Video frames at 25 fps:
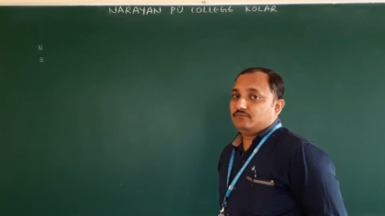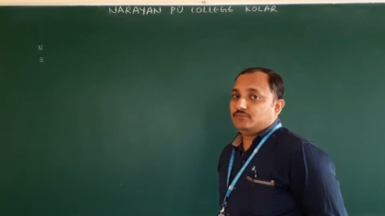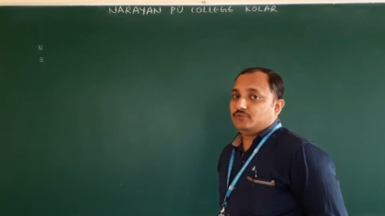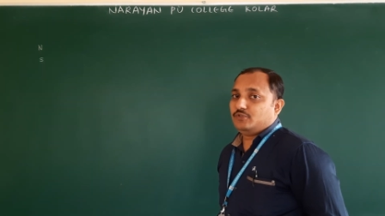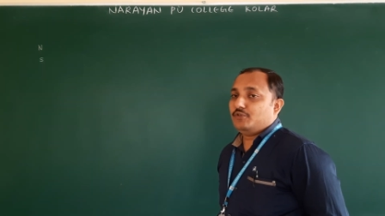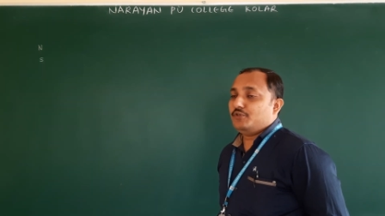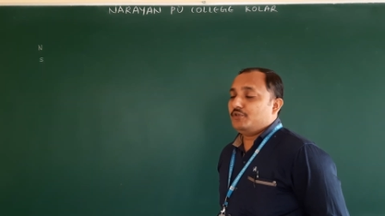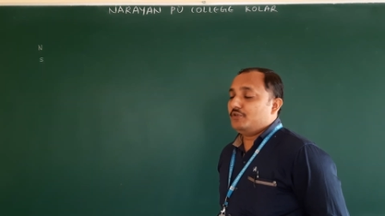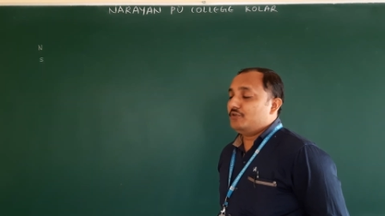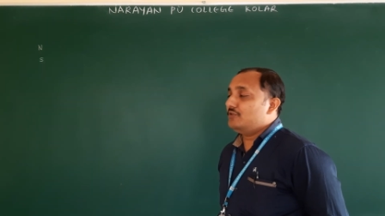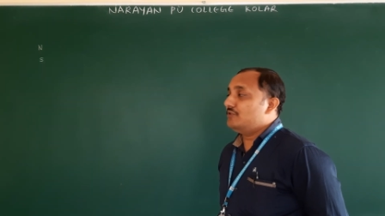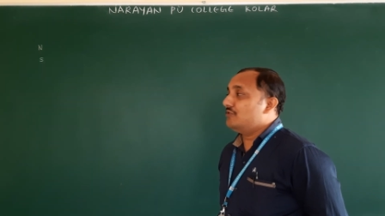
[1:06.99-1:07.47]

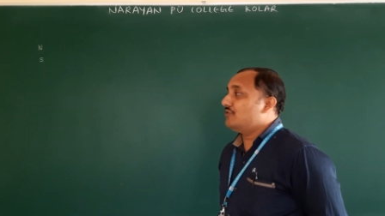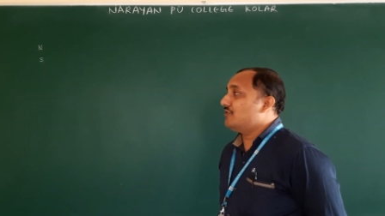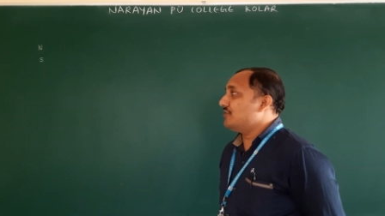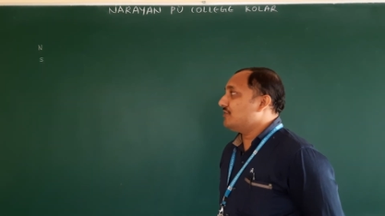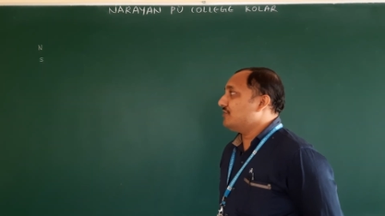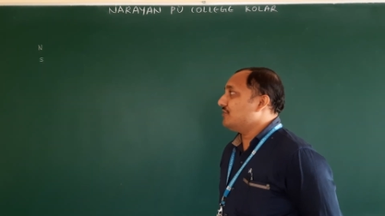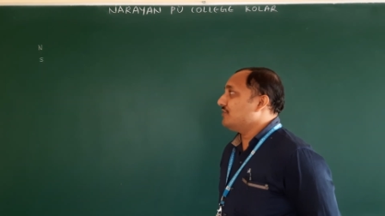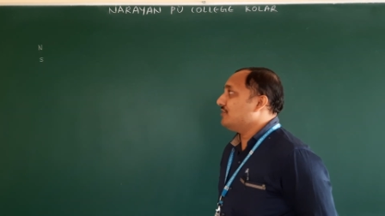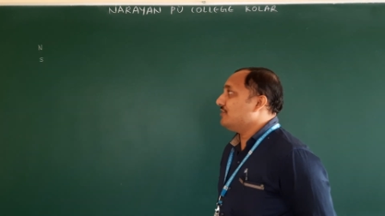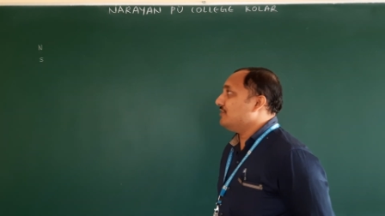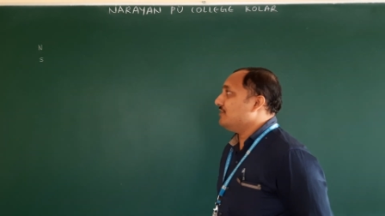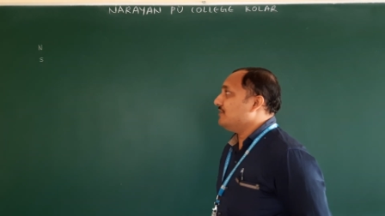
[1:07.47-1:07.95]
So you
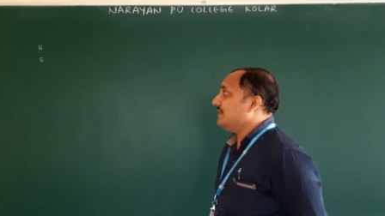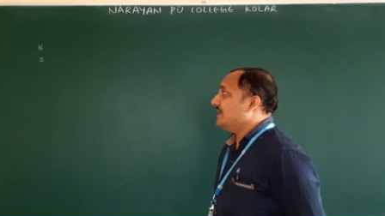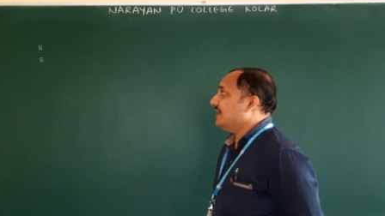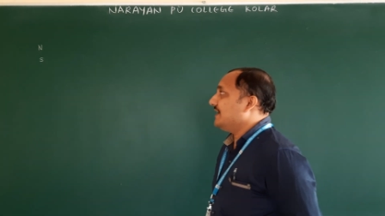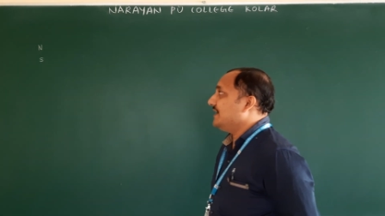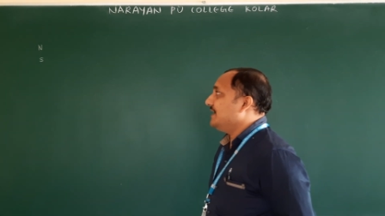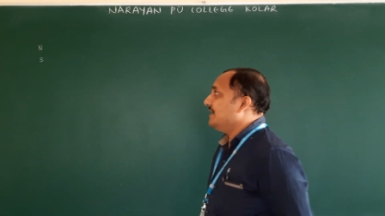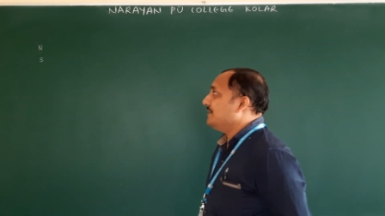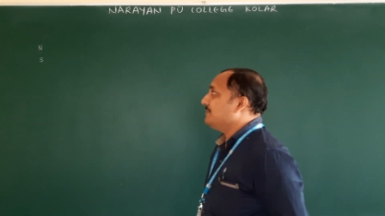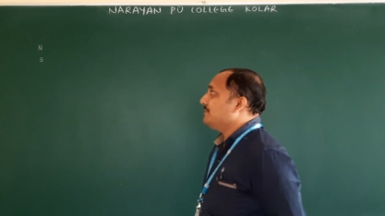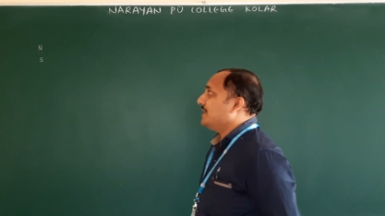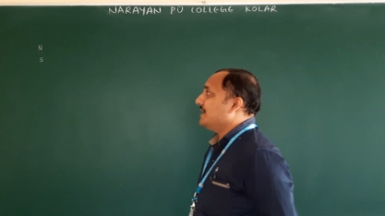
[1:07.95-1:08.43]
don't
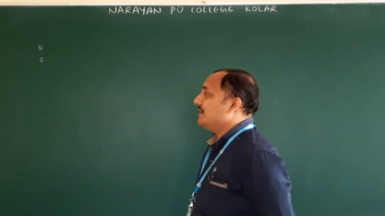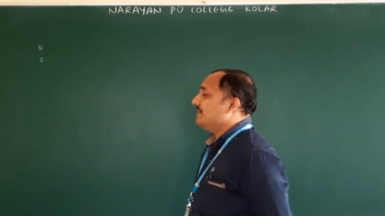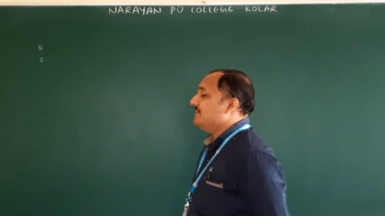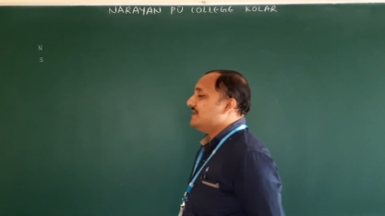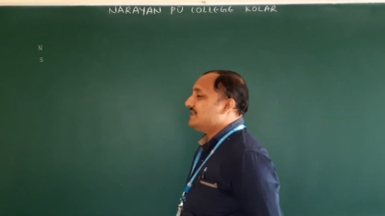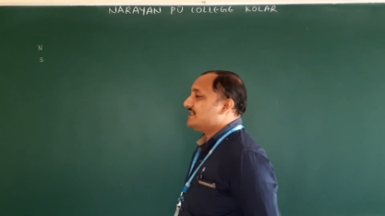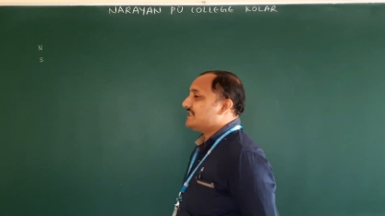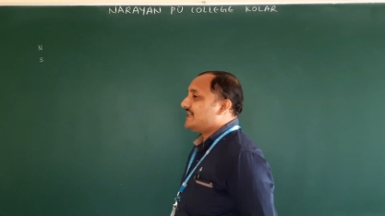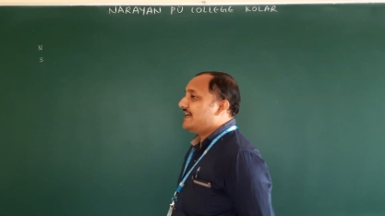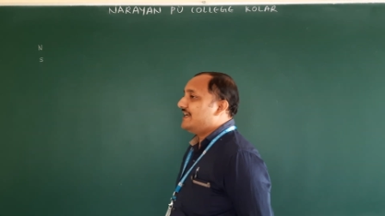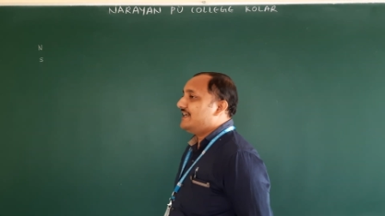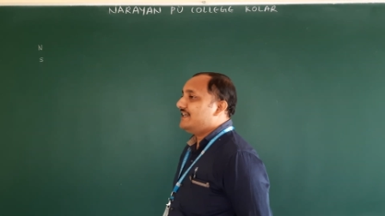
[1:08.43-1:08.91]
know it might
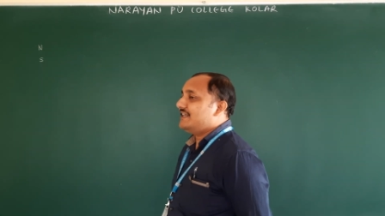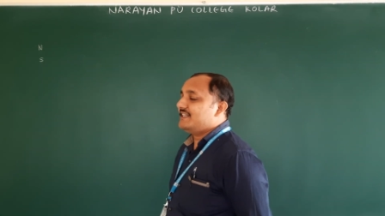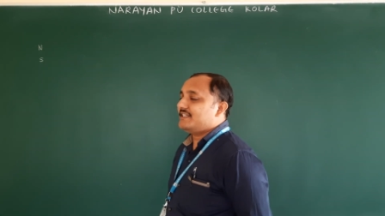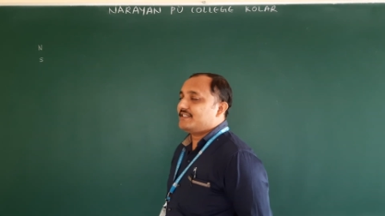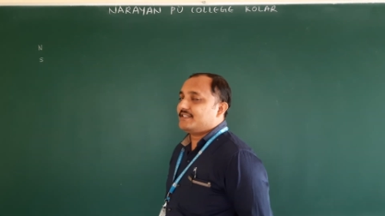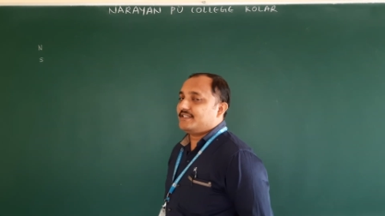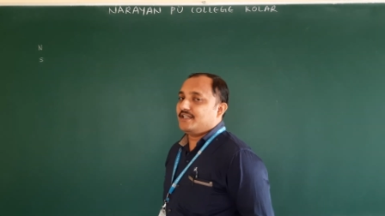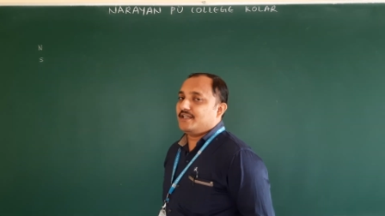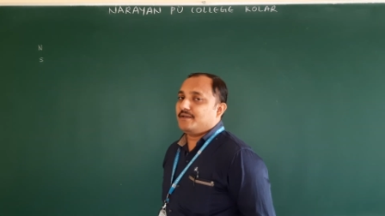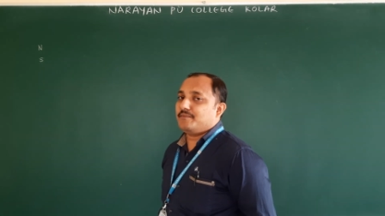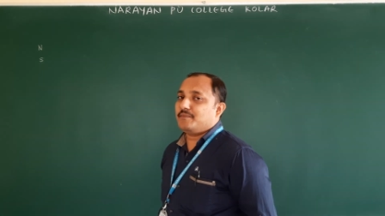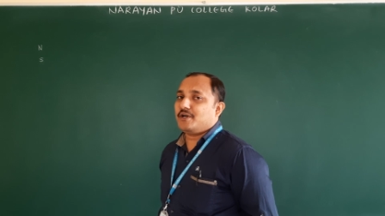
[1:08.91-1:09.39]
be
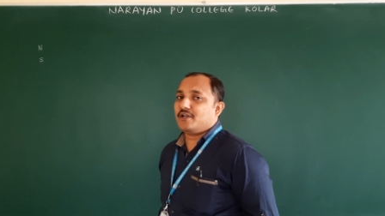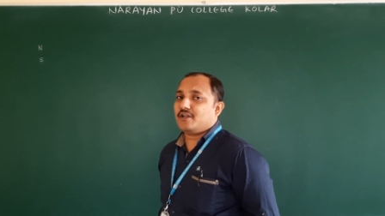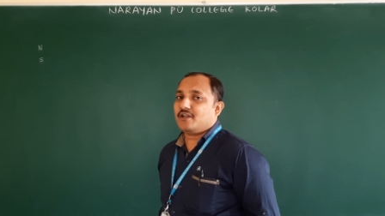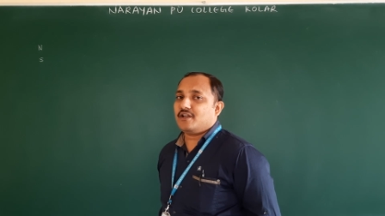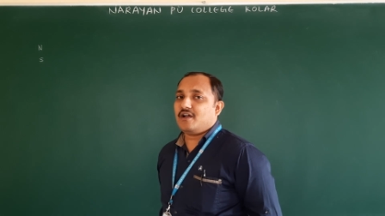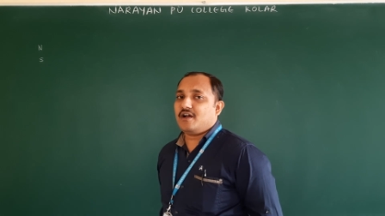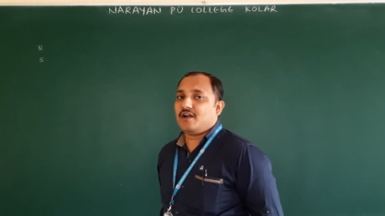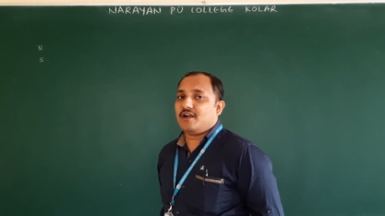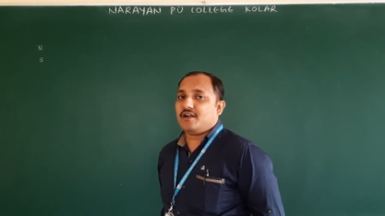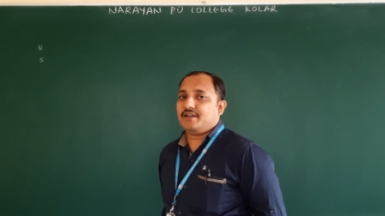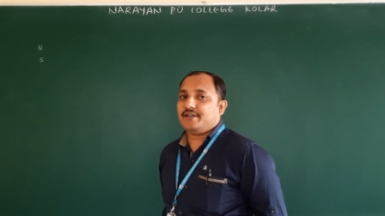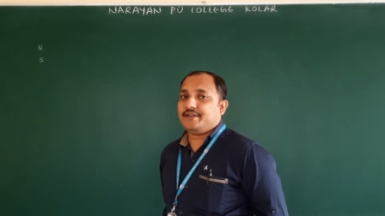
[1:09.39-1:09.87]
scientist name or
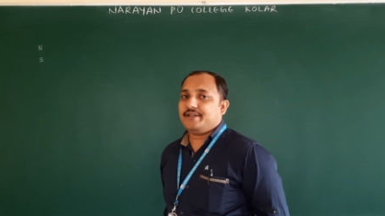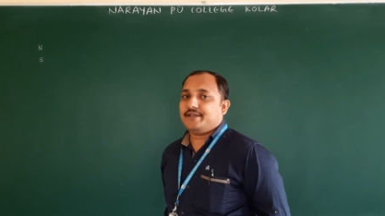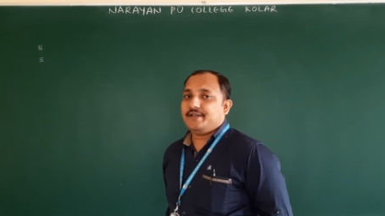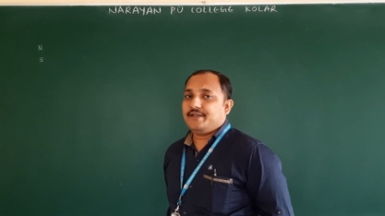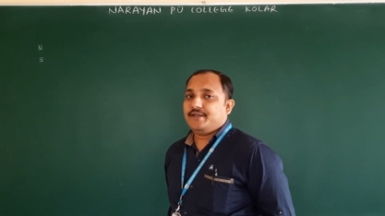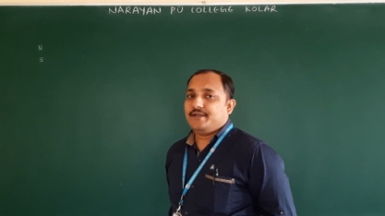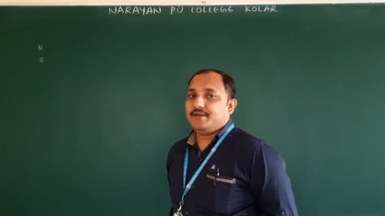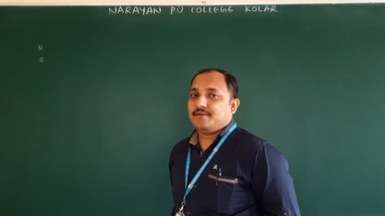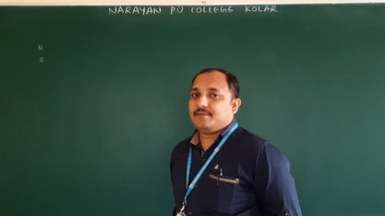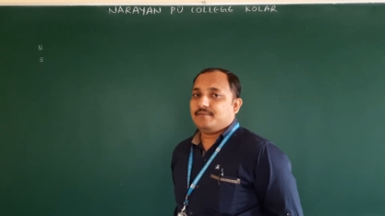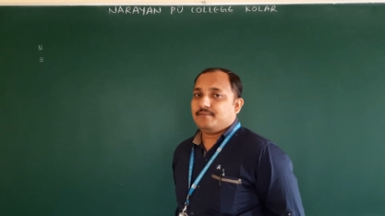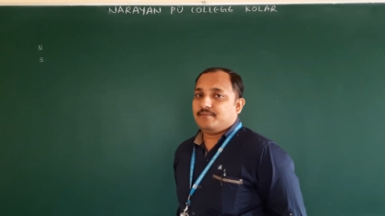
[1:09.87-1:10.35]

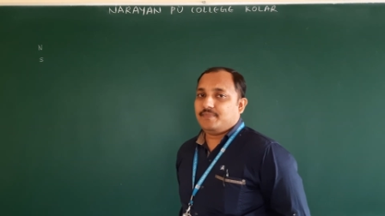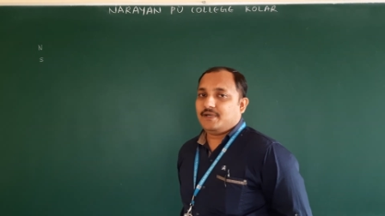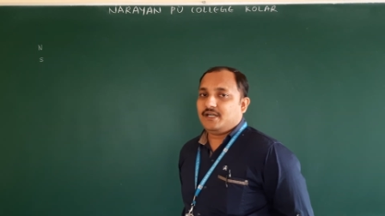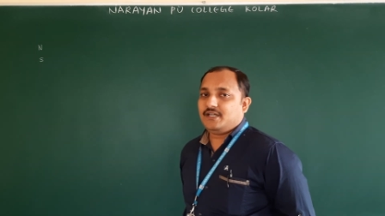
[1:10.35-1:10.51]
not,